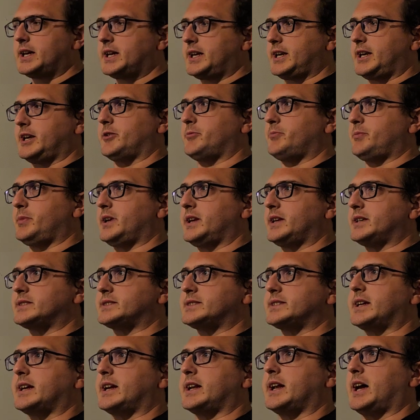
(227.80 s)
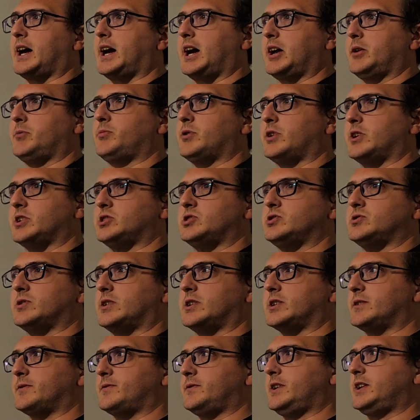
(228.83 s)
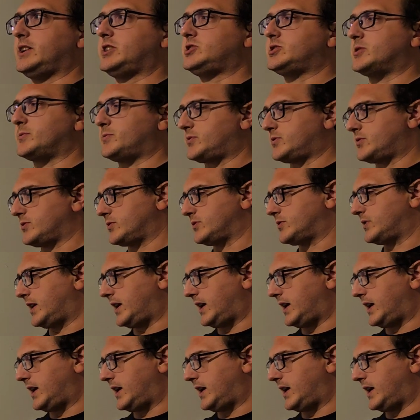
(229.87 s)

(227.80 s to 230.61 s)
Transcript: it means that I brought you out of Egypt through